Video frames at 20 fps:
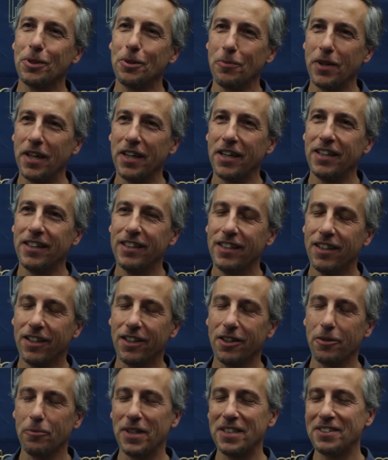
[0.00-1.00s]
in May
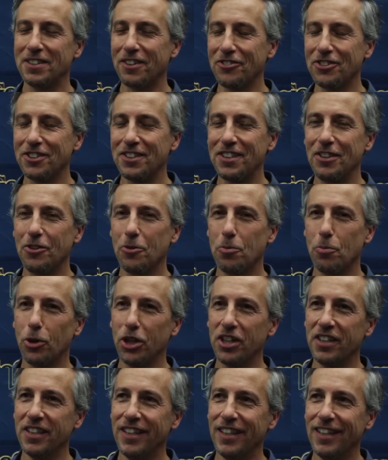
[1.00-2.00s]
17th,
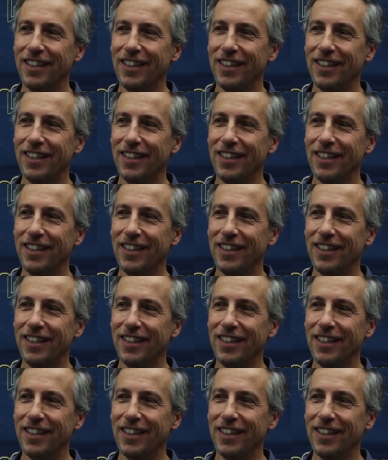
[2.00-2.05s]
but